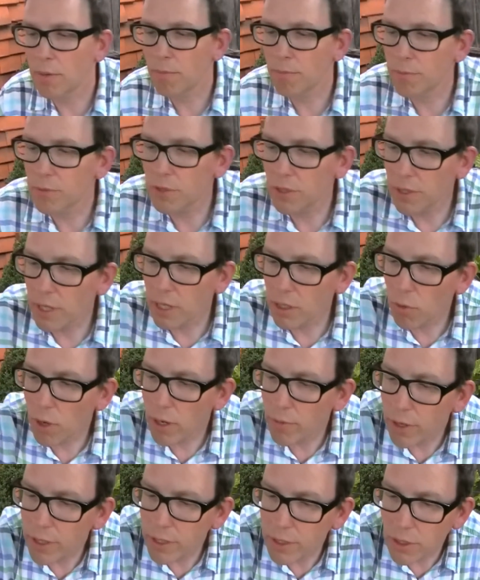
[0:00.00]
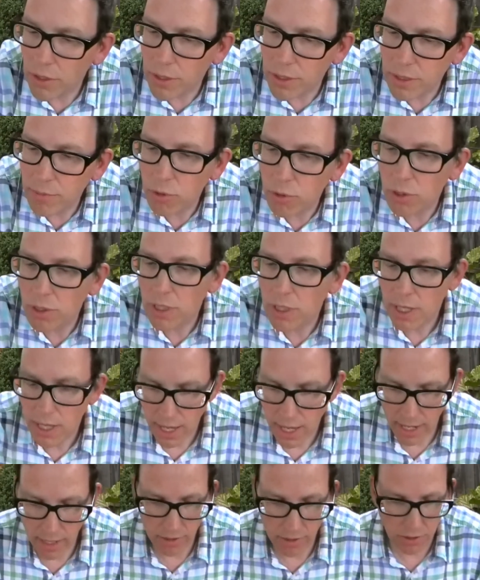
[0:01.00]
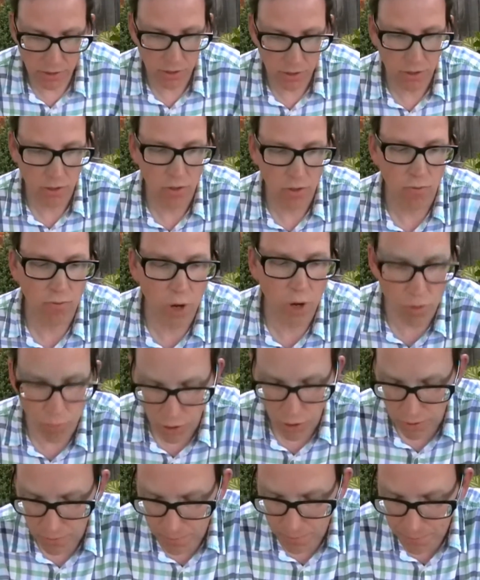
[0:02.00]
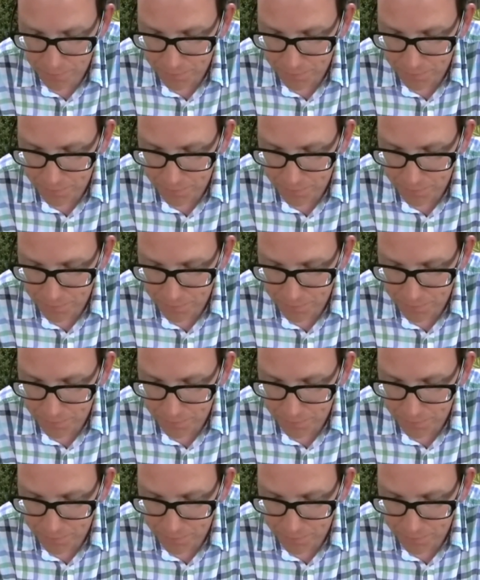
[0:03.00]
So they're quite recognisable as Roman.